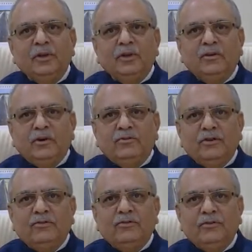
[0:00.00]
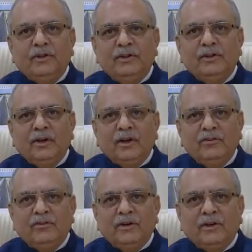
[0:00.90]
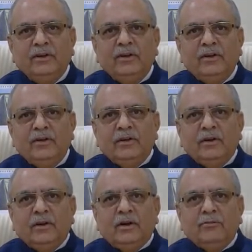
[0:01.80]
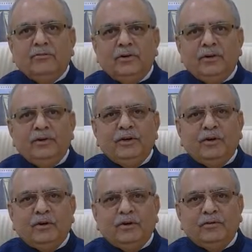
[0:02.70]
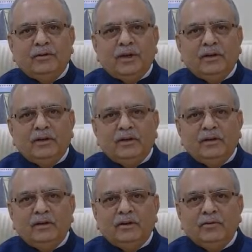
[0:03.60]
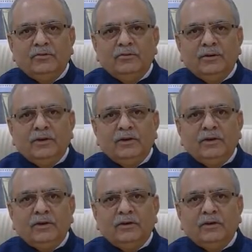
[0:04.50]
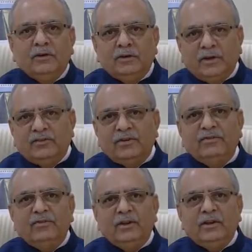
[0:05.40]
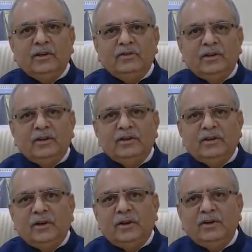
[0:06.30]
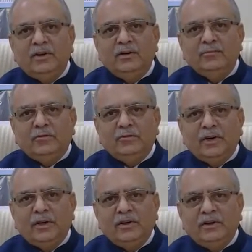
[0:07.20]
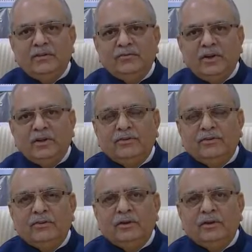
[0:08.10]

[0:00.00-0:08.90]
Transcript: not just within the country, when we talk of that, we essentially, as an entire team of L&T Defense,